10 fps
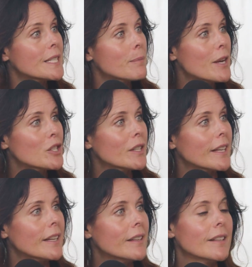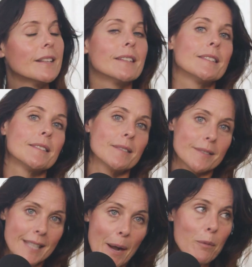especially.
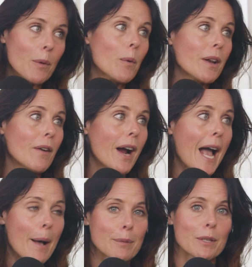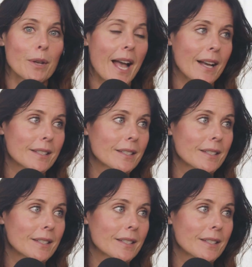That would be one of our absolute hacks.